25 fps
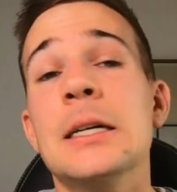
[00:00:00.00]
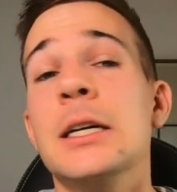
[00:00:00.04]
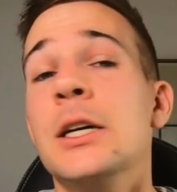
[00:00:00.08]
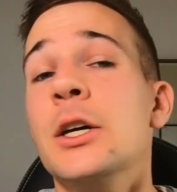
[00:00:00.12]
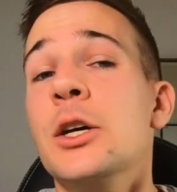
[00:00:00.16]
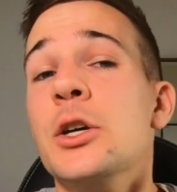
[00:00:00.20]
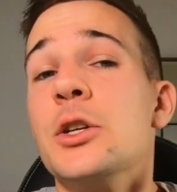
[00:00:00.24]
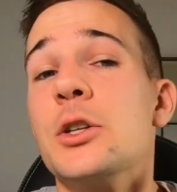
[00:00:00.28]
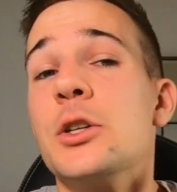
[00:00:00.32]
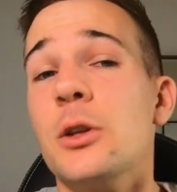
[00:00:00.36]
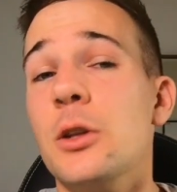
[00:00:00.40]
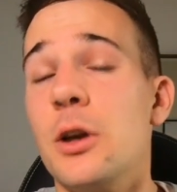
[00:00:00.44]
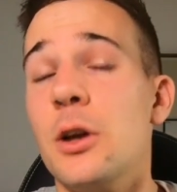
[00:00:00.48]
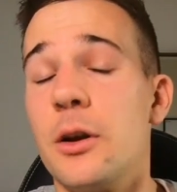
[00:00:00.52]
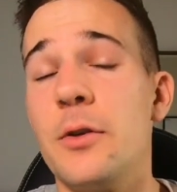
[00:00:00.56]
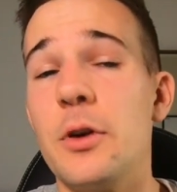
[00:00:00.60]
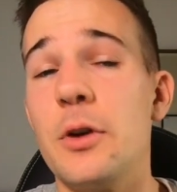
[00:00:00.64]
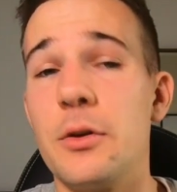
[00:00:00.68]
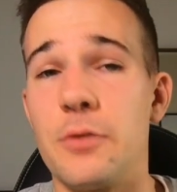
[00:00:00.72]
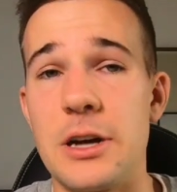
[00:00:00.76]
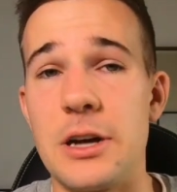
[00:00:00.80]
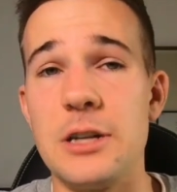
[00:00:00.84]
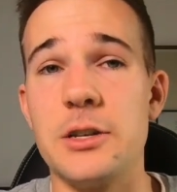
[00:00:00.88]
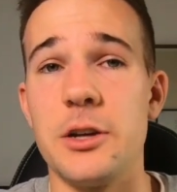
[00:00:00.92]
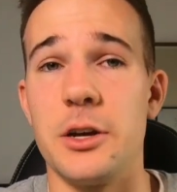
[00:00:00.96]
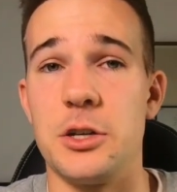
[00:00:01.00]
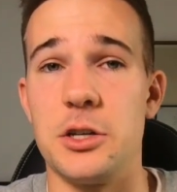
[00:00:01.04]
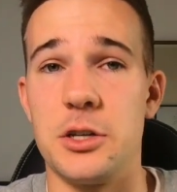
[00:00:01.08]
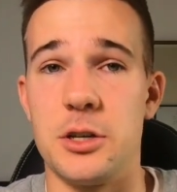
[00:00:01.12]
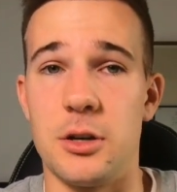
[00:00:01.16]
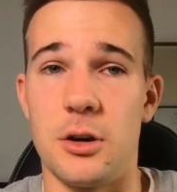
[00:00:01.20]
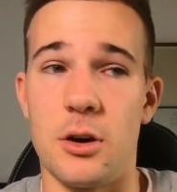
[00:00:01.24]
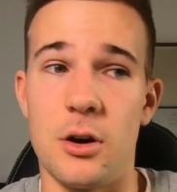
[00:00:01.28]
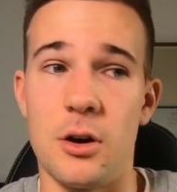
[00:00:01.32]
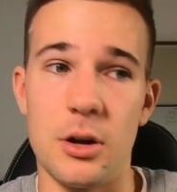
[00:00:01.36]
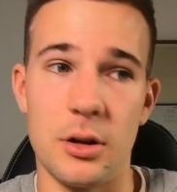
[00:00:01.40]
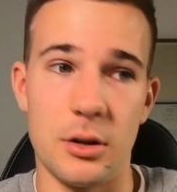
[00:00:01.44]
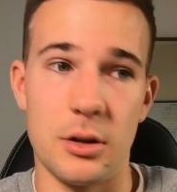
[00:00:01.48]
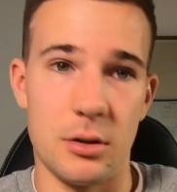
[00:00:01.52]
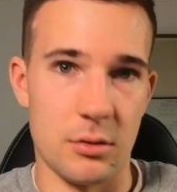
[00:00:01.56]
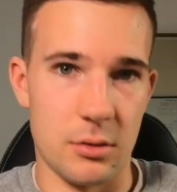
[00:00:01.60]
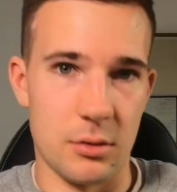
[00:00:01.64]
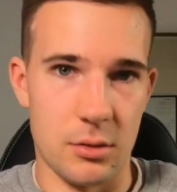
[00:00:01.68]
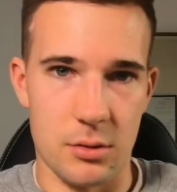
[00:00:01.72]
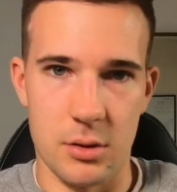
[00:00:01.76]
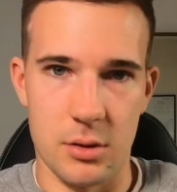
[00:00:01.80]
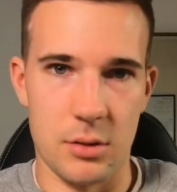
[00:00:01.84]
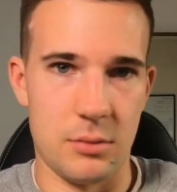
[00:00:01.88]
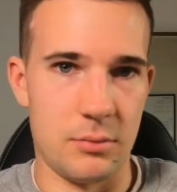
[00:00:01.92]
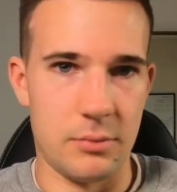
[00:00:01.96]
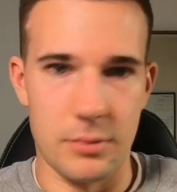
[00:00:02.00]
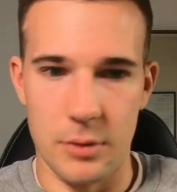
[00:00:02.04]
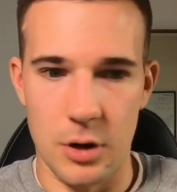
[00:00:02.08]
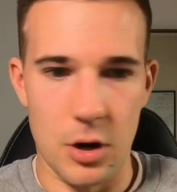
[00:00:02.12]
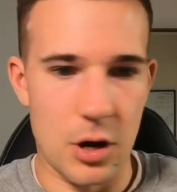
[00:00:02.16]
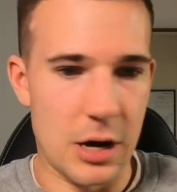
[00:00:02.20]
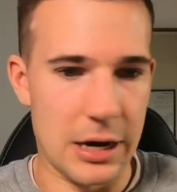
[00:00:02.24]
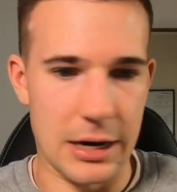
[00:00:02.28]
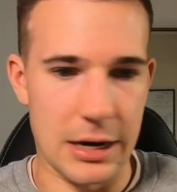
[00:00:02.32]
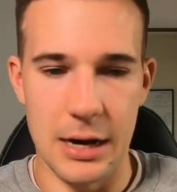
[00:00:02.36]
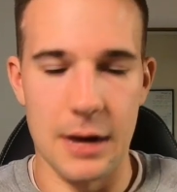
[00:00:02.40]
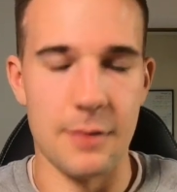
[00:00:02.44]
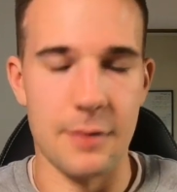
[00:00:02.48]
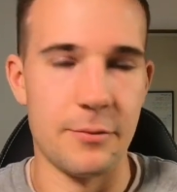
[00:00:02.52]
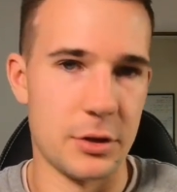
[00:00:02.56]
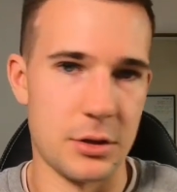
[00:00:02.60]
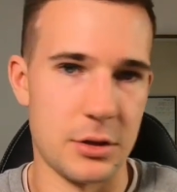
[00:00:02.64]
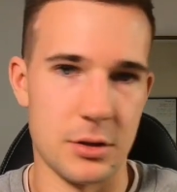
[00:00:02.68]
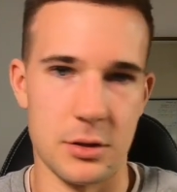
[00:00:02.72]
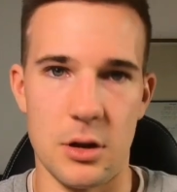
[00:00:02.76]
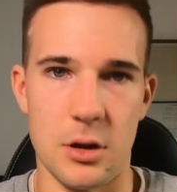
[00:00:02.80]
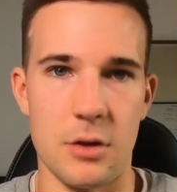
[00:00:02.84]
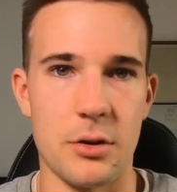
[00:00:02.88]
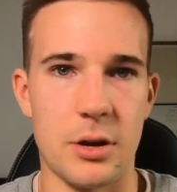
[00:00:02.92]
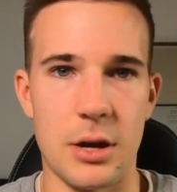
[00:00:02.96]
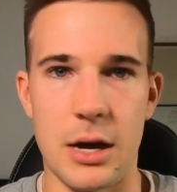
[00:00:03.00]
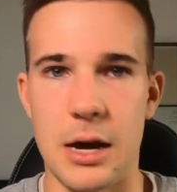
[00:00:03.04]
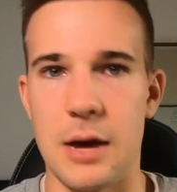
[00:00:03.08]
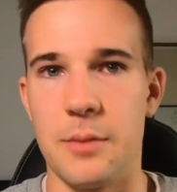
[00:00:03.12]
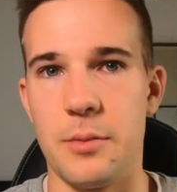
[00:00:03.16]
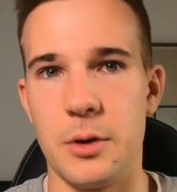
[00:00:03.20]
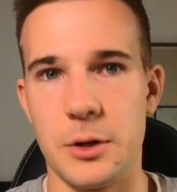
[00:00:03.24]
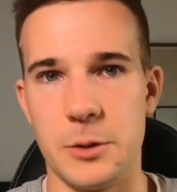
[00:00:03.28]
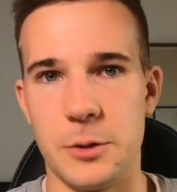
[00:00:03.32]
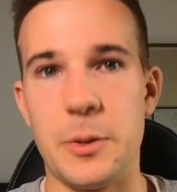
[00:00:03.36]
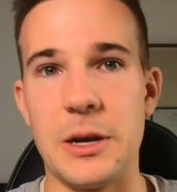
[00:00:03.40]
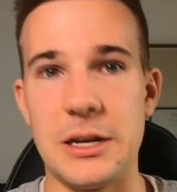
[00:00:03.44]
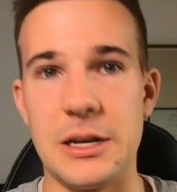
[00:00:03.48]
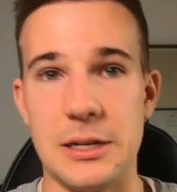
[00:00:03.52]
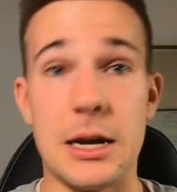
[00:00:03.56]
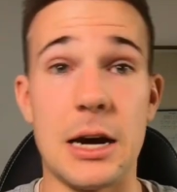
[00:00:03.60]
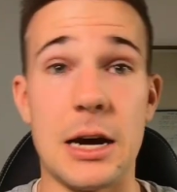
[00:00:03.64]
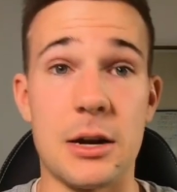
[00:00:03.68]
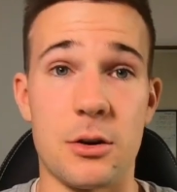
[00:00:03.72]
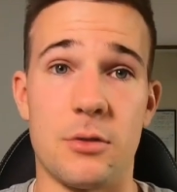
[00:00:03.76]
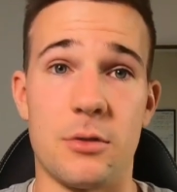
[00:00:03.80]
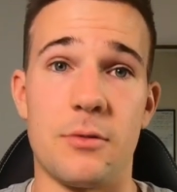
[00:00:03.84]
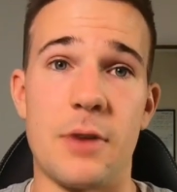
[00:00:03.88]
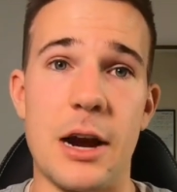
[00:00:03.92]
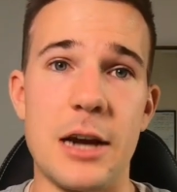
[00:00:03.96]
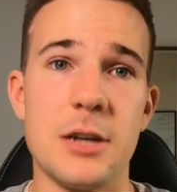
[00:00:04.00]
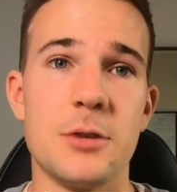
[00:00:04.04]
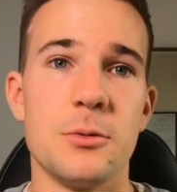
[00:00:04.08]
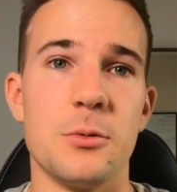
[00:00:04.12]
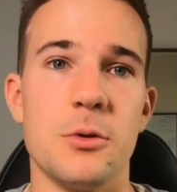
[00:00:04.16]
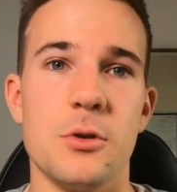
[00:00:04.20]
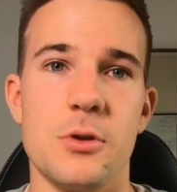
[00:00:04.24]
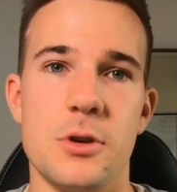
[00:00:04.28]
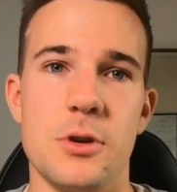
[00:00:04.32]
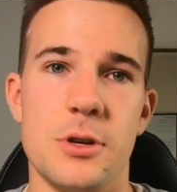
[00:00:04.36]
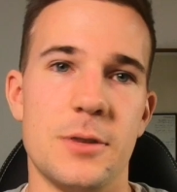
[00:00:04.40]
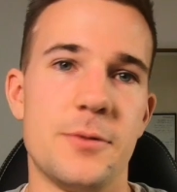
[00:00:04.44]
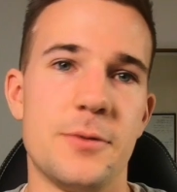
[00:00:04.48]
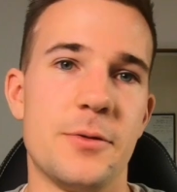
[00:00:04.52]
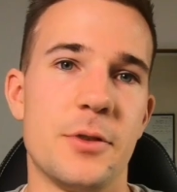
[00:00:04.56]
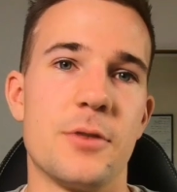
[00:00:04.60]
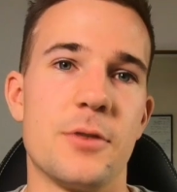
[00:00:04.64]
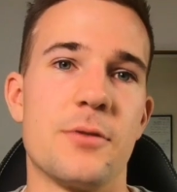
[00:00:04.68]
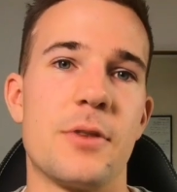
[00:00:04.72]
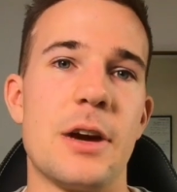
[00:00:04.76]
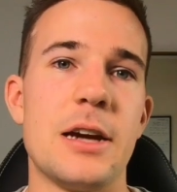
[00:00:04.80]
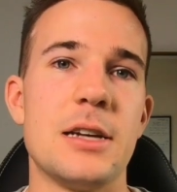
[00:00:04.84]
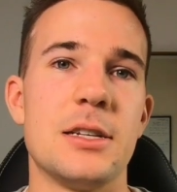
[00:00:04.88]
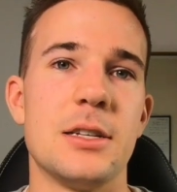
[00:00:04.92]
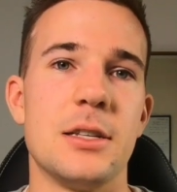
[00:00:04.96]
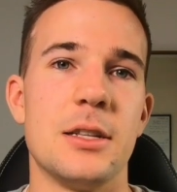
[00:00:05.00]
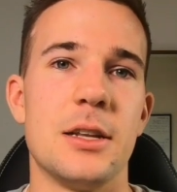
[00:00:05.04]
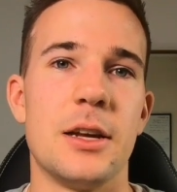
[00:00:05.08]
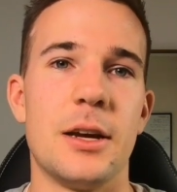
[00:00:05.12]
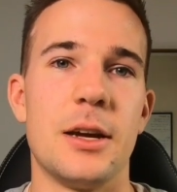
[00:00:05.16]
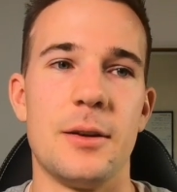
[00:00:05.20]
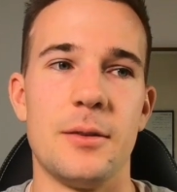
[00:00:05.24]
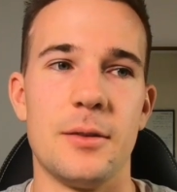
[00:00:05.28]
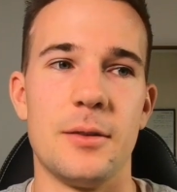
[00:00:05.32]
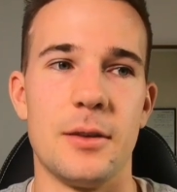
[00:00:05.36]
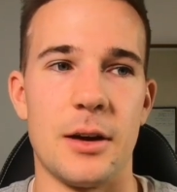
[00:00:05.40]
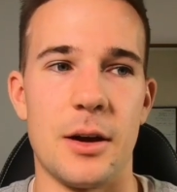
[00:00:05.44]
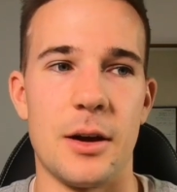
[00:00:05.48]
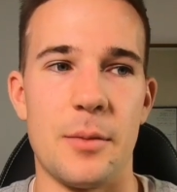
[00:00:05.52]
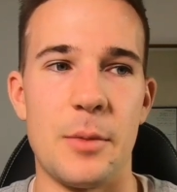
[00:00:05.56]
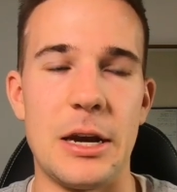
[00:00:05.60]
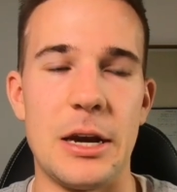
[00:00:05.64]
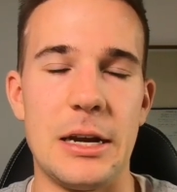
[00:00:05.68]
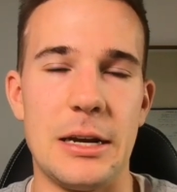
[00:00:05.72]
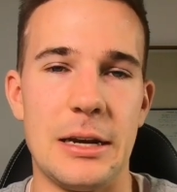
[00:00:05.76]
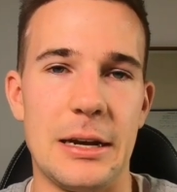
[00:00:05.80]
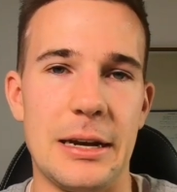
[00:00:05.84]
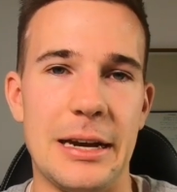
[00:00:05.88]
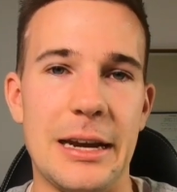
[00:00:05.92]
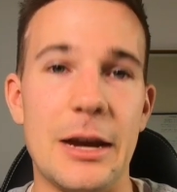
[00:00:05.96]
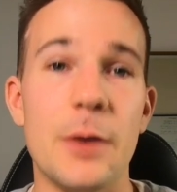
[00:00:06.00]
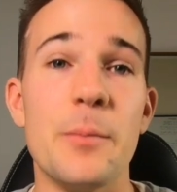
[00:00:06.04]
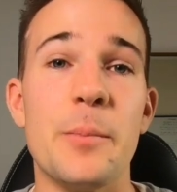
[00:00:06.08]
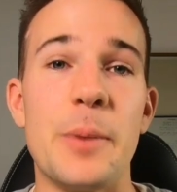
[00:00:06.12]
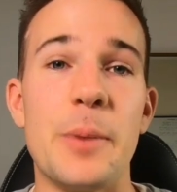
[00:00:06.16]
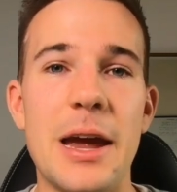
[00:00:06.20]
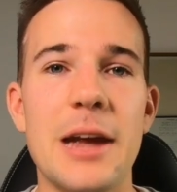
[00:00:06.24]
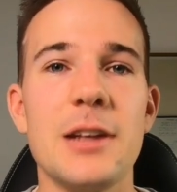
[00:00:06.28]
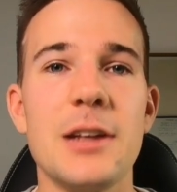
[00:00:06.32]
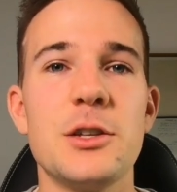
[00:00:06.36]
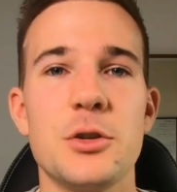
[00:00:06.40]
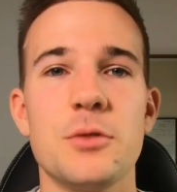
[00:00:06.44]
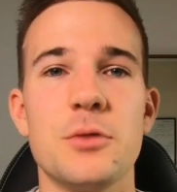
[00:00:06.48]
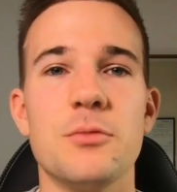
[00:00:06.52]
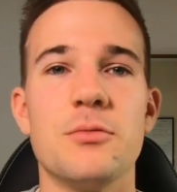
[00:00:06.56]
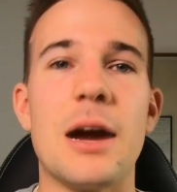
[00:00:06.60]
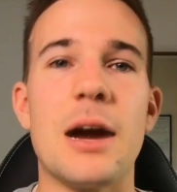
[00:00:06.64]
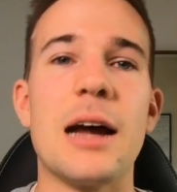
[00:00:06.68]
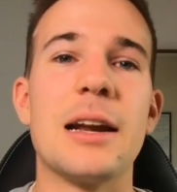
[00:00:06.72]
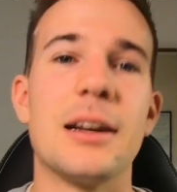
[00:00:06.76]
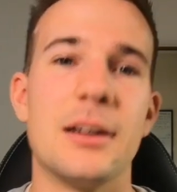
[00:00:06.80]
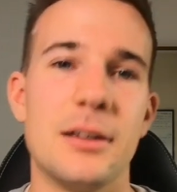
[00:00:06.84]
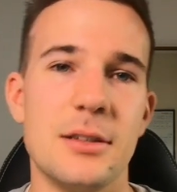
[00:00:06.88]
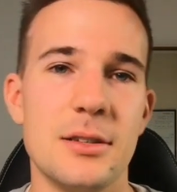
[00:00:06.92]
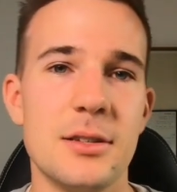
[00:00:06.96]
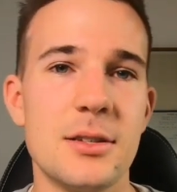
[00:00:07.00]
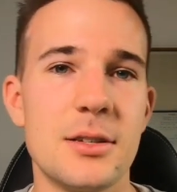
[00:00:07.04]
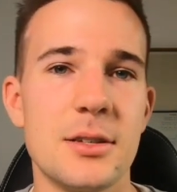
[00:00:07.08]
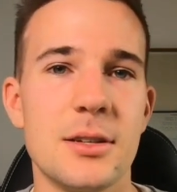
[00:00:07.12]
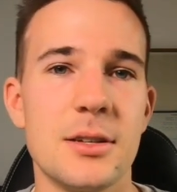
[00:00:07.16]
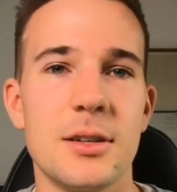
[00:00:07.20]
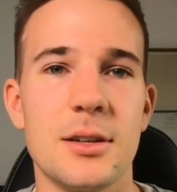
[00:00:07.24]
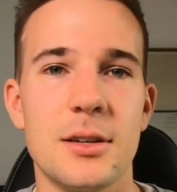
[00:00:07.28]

So a lot of her research on on high carb versus low carb has been done on race walkers for the reason that I mean, compared to runners,